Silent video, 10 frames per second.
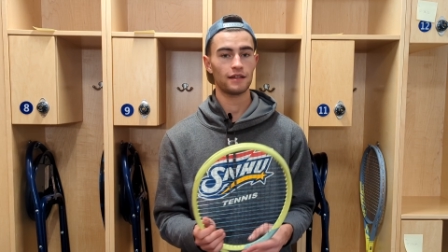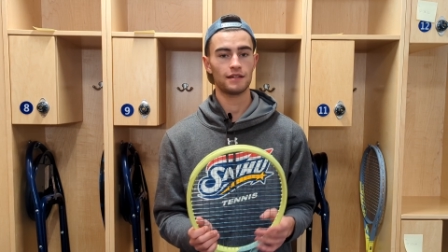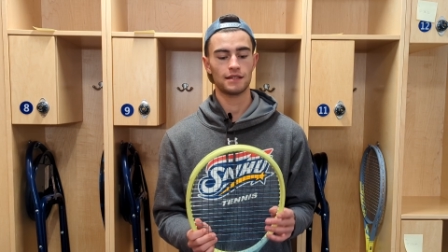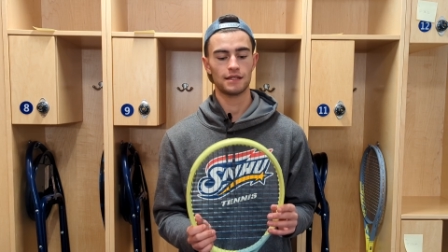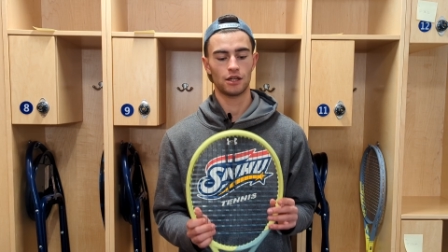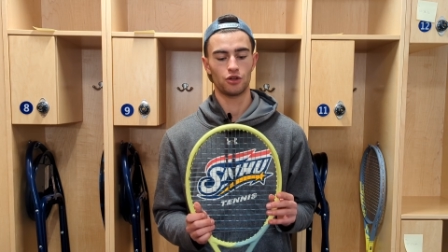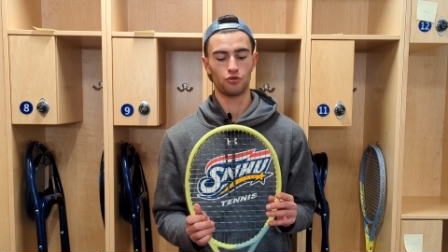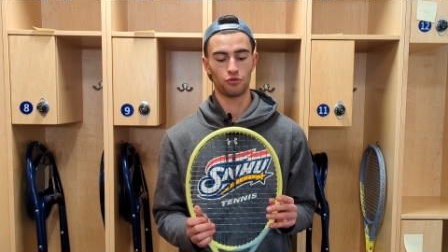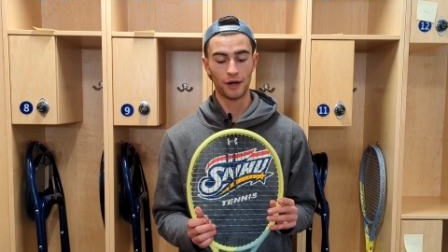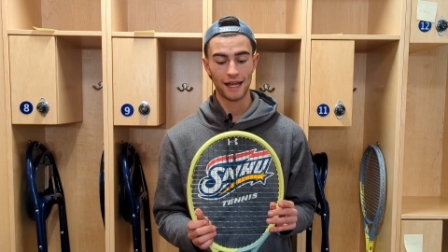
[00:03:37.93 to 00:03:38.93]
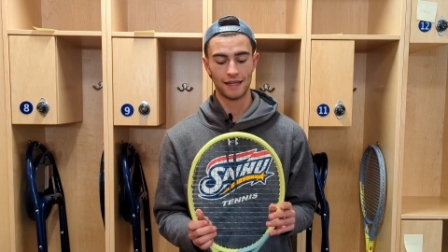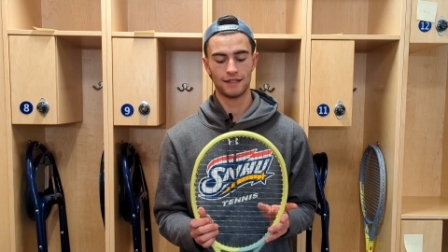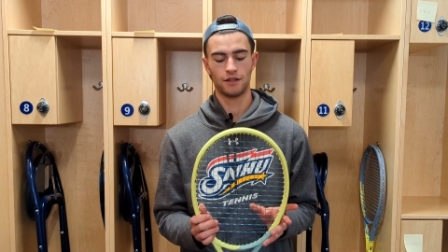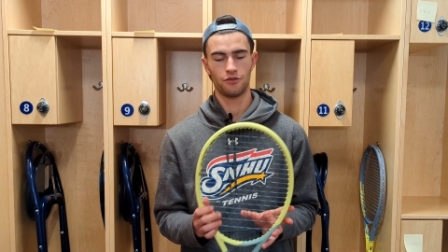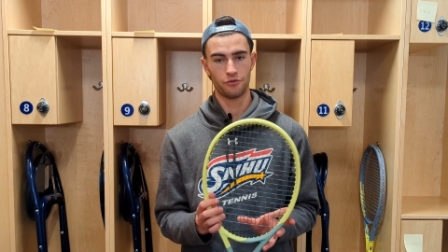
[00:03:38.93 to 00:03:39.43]
think this is a
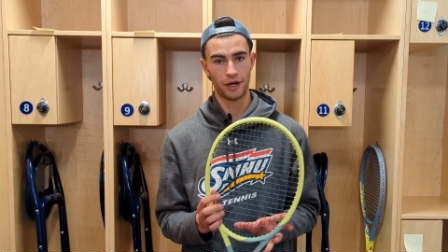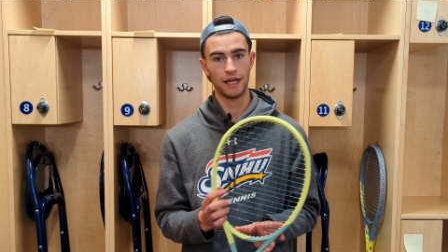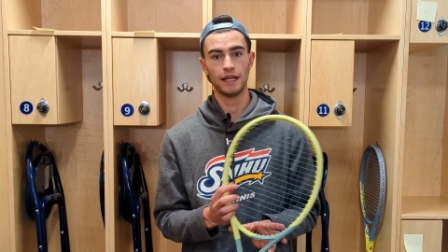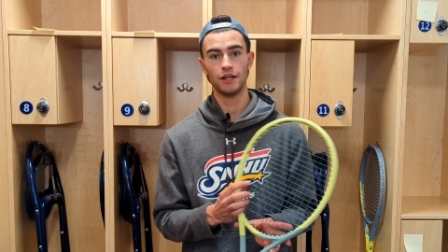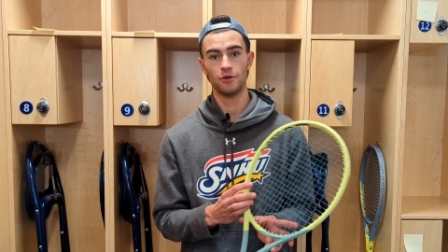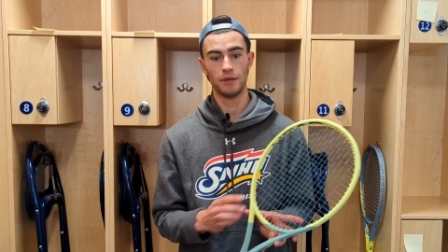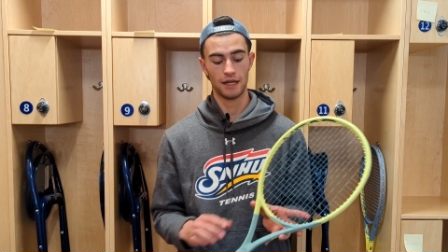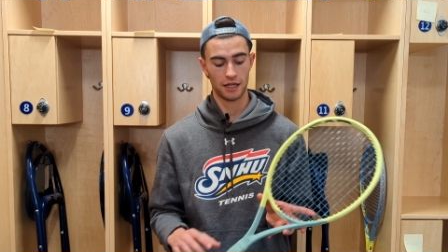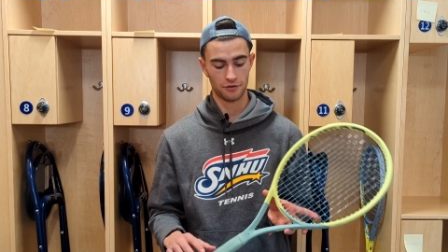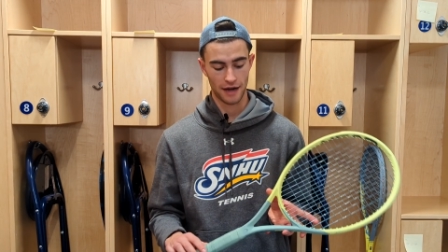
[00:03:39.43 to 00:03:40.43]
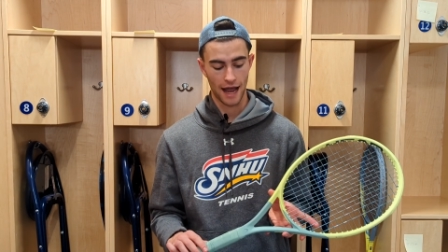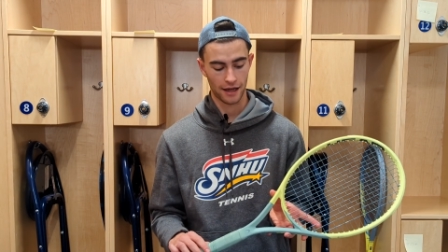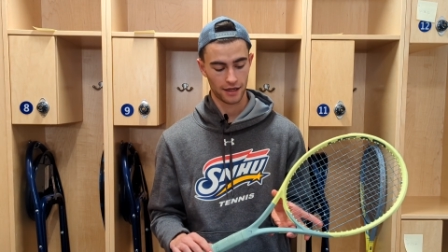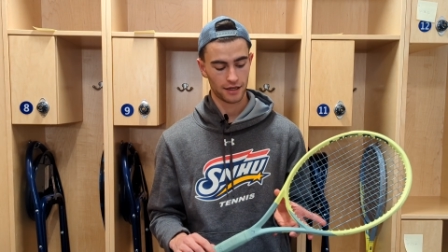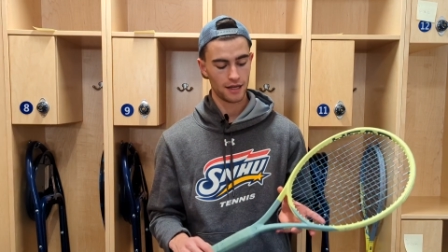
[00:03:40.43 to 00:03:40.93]
great, great intermediate
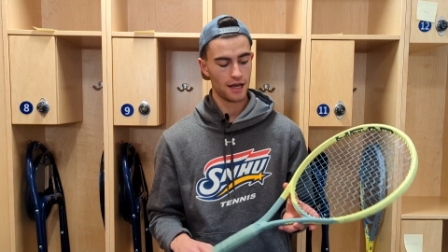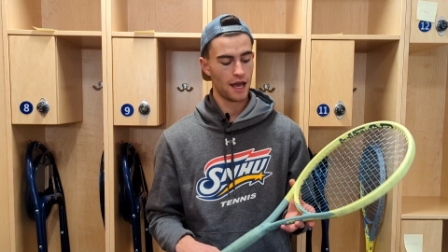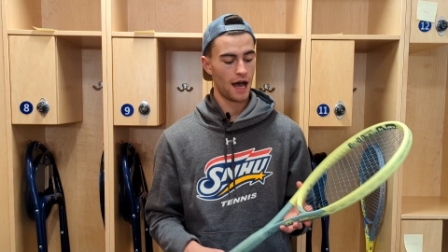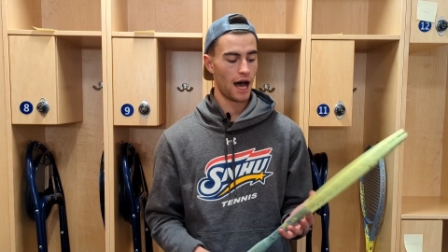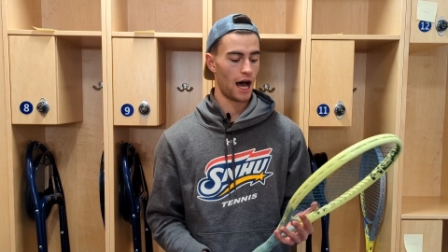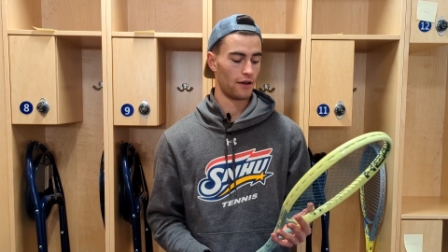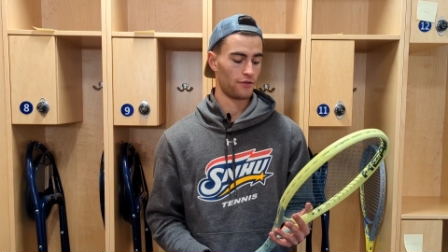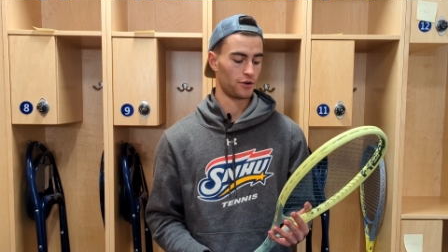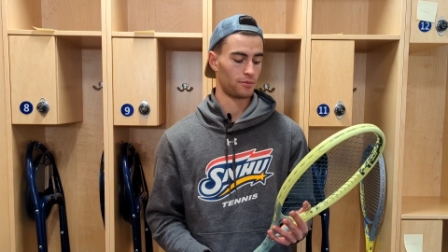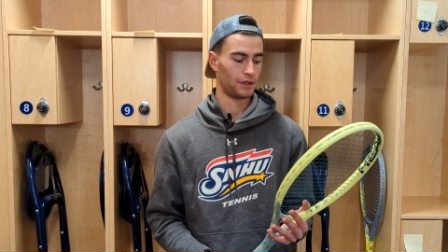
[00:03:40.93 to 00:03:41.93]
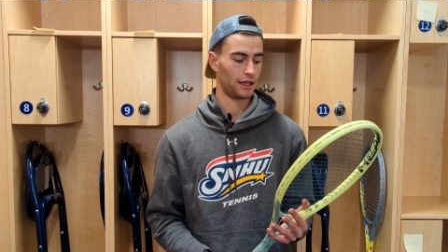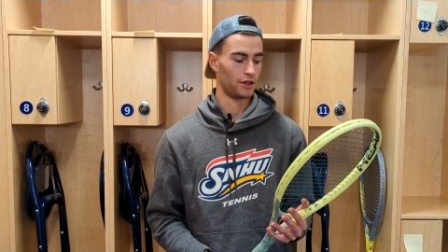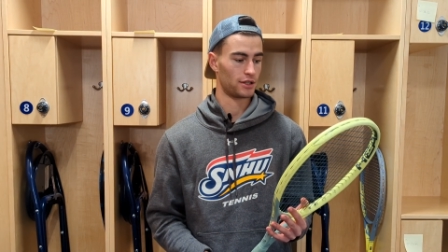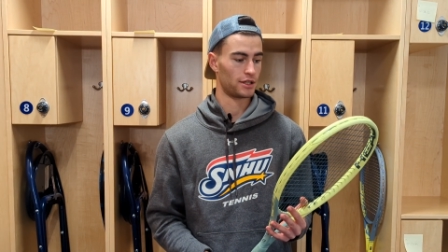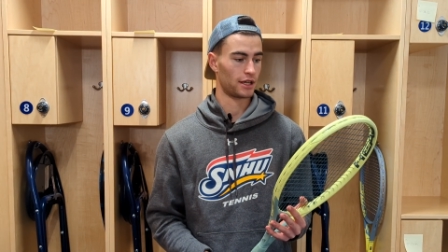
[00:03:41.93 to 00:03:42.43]
racket for
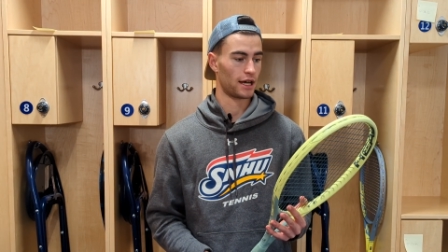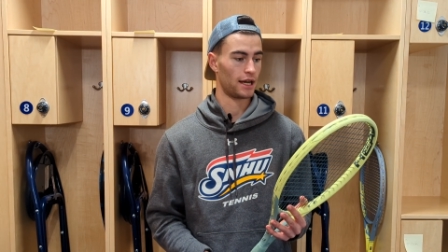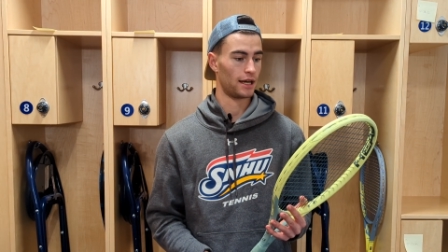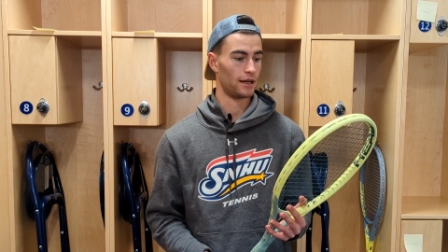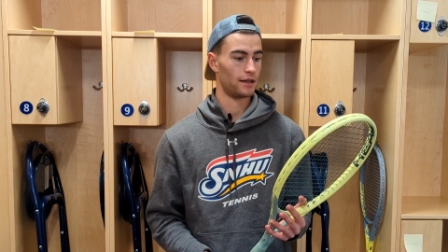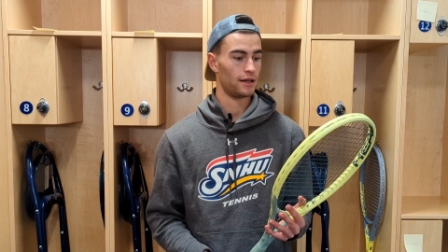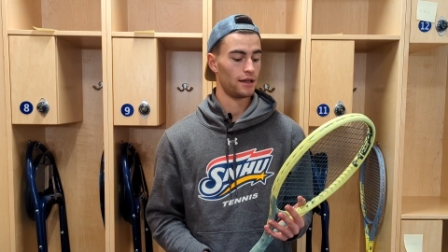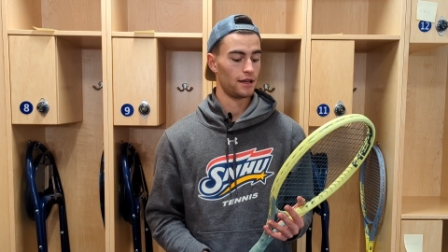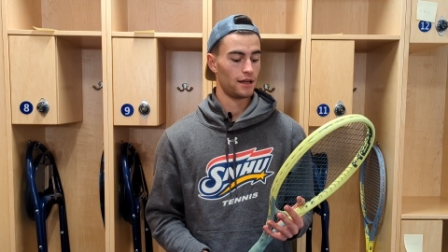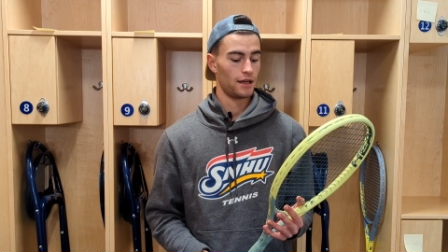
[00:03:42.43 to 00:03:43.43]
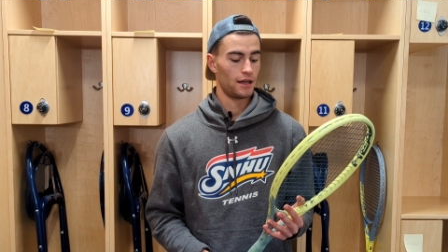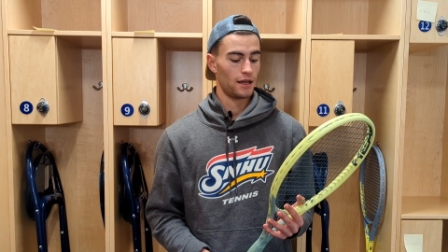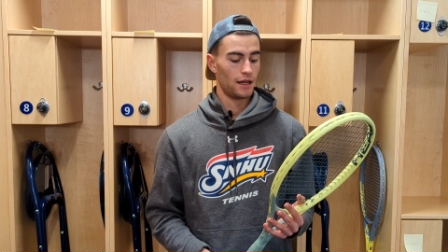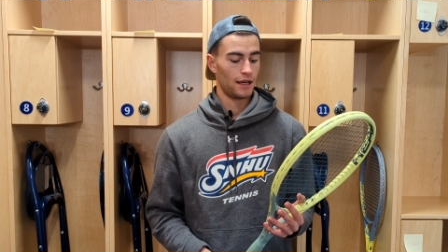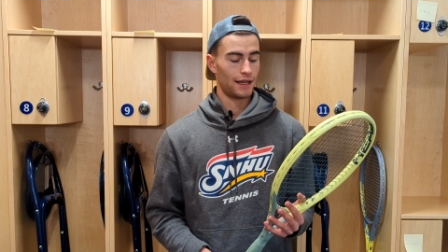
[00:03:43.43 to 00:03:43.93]
players to kind of
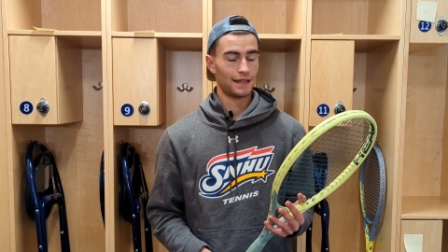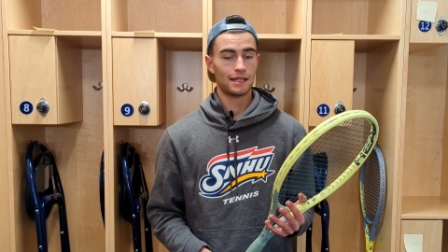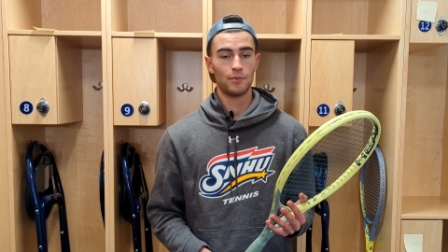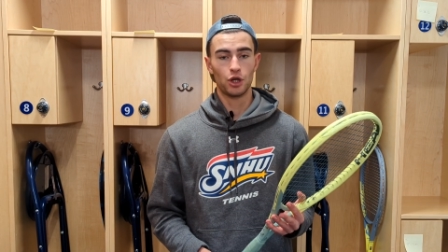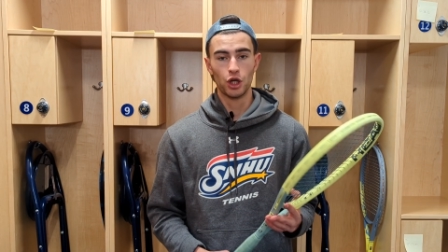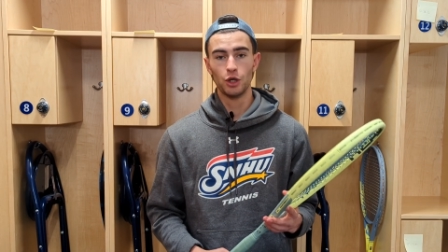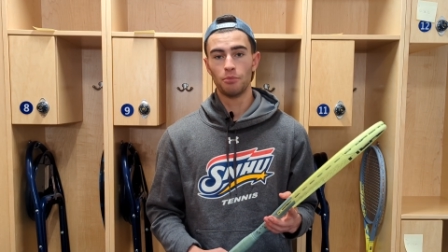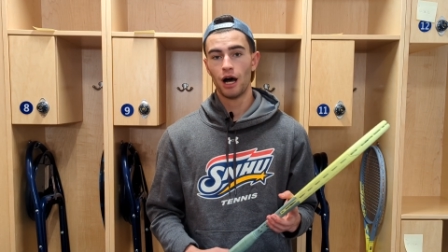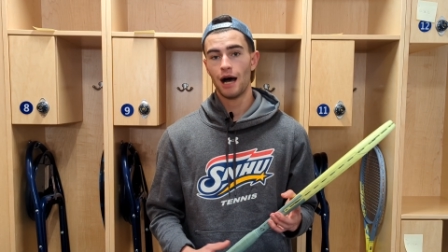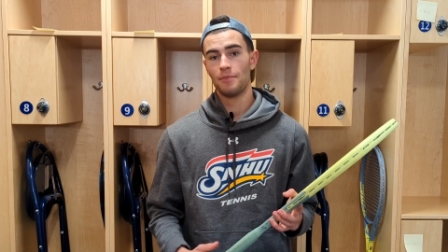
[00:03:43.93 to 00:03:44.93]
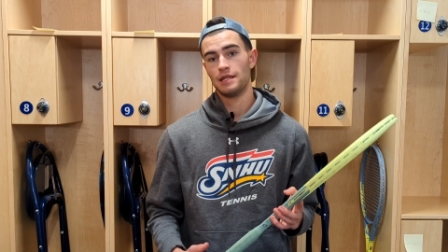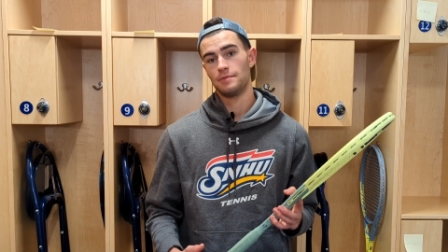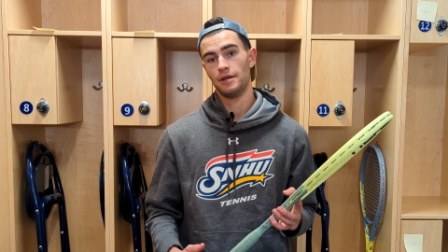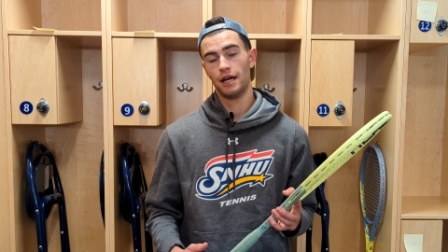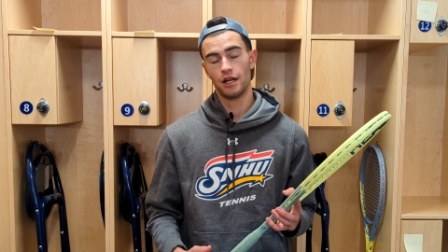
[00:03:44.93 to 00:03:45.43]
get some good pop and
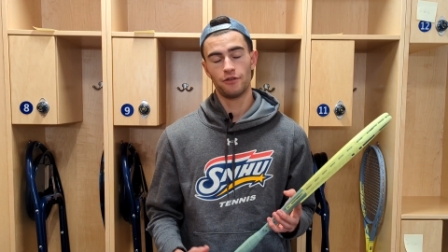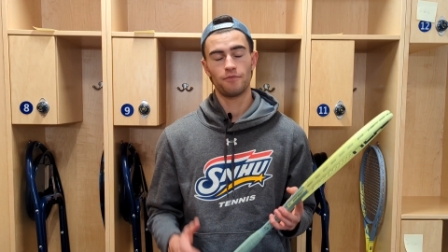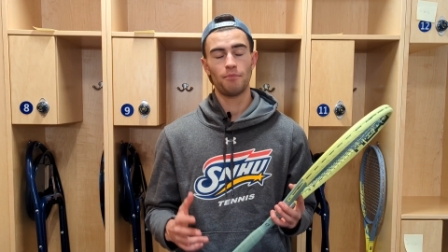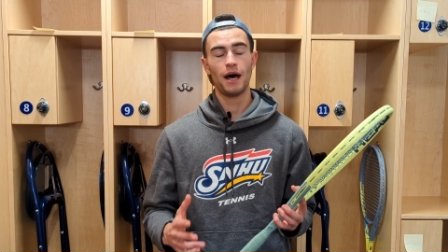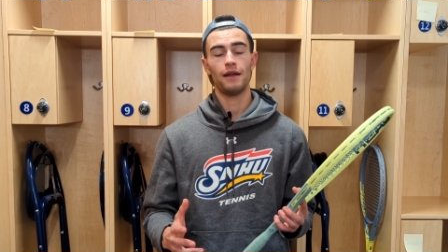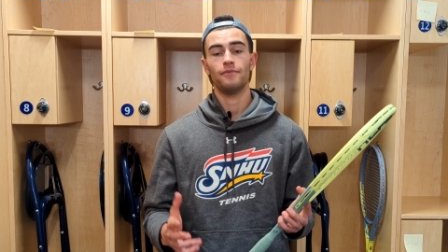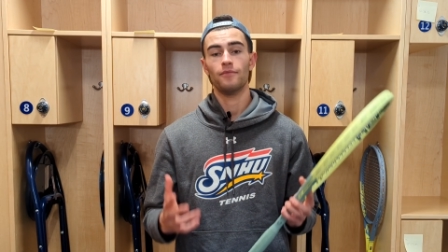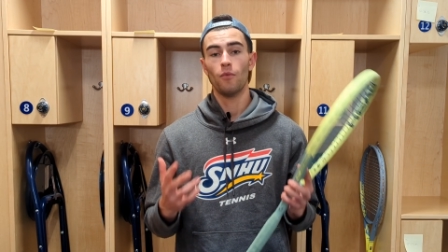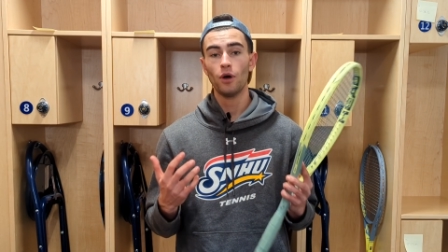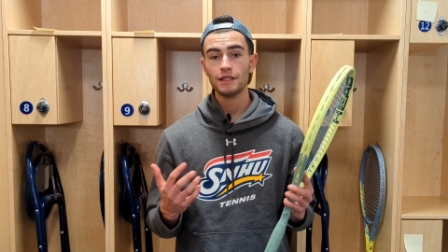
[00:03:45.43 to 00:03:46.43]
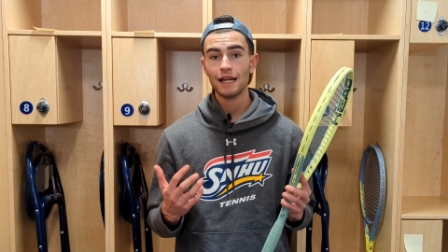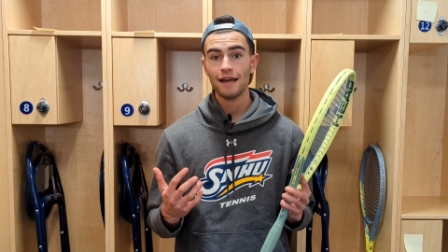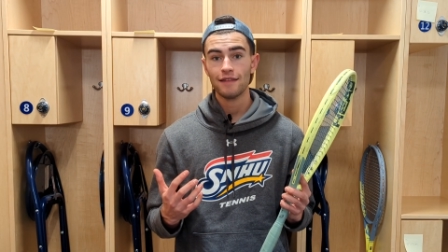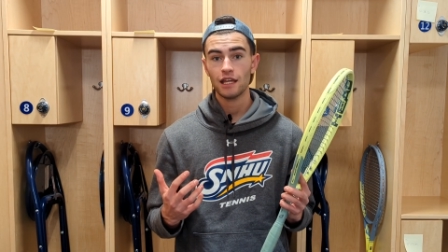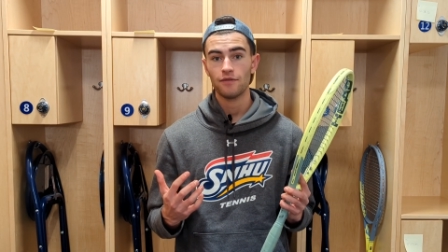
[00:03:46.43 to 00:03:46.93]
spin out of. But what did
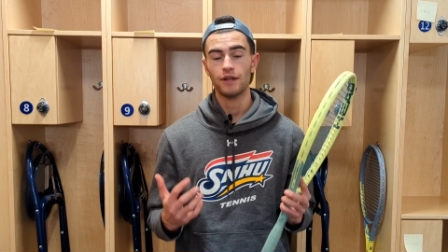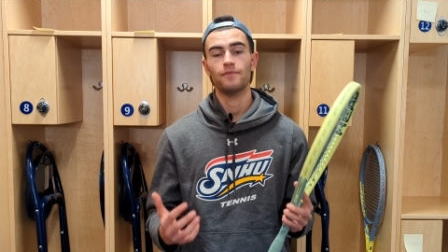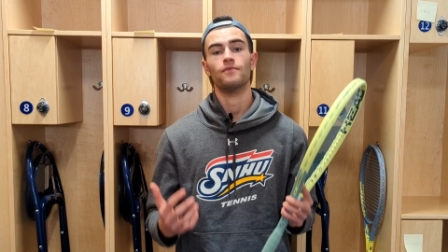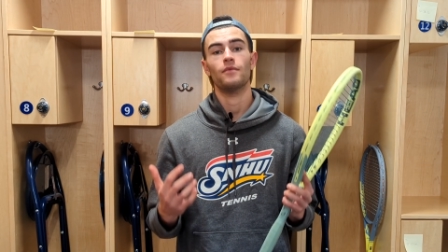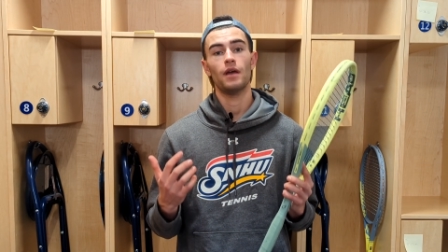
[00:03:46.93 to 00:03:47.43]
I think of it?